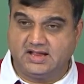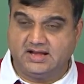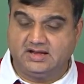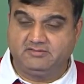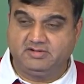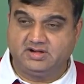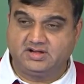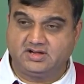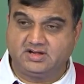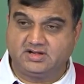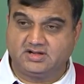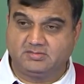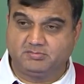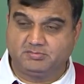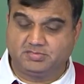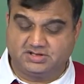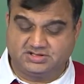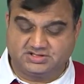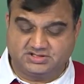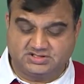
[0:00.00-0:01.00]
elevated
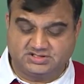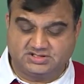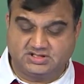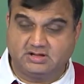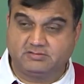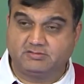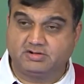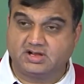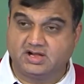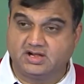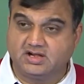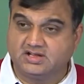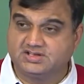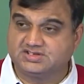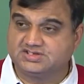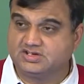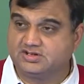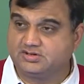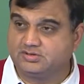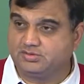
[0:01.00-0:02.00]
temperatures, they have a
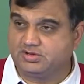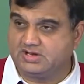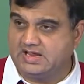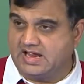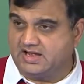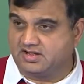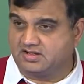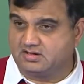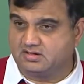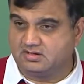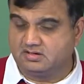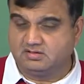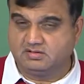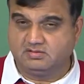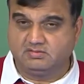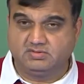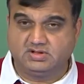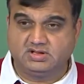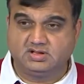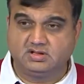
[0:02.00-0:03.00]
tendency to react
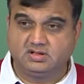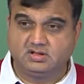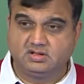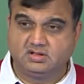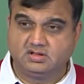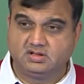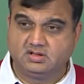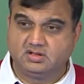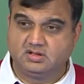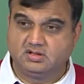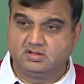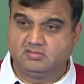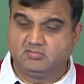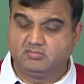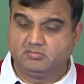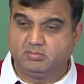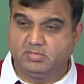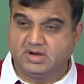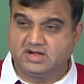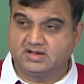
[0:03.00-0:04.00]
with
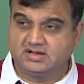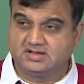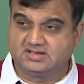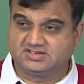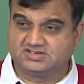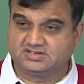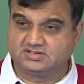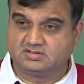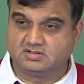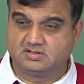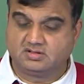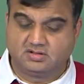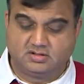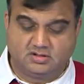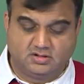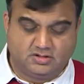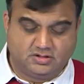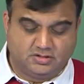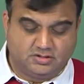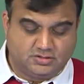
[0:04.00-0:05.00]
metals.
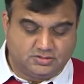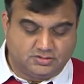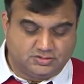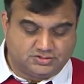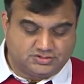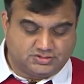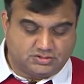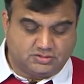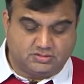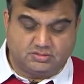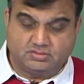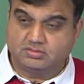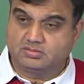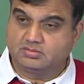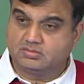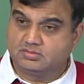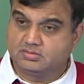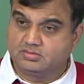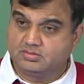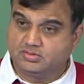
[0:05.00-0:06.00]
So,
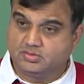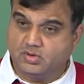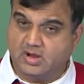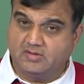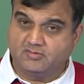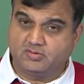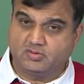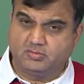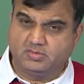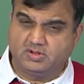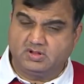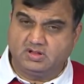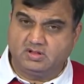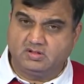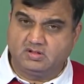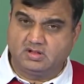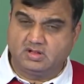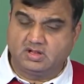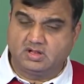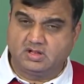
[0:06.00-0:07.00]
you have to be
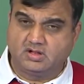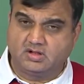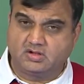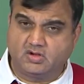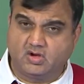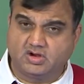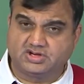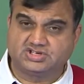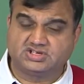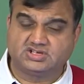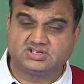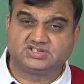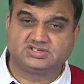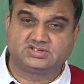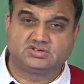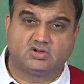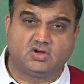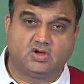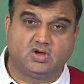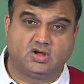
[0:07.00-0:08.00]

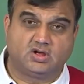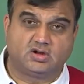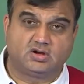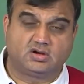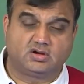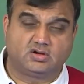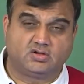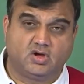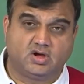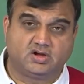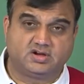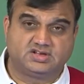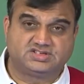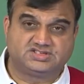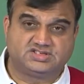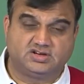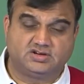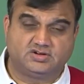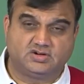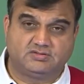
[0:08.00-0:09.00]
cautious or
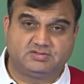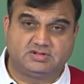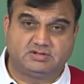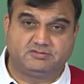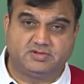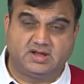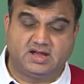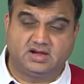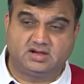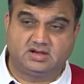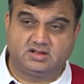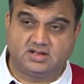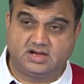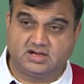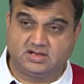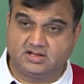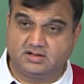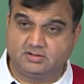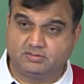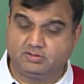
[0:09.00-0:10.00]
cognizant of the fact
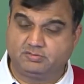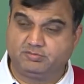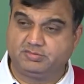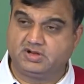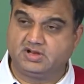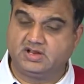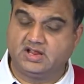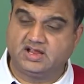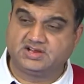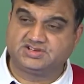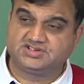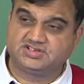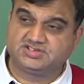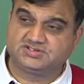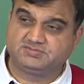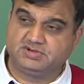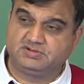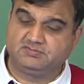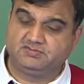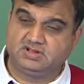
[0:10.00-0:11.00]
that there could be reactions
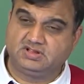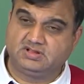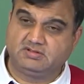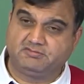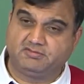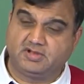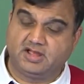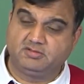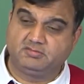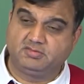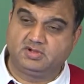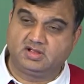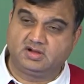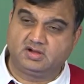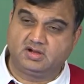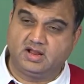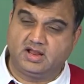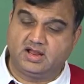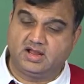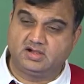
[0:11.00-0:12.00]
between the
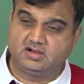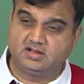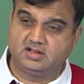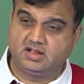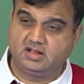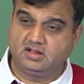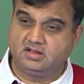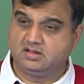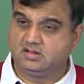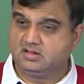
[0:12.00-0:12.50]
fiber at the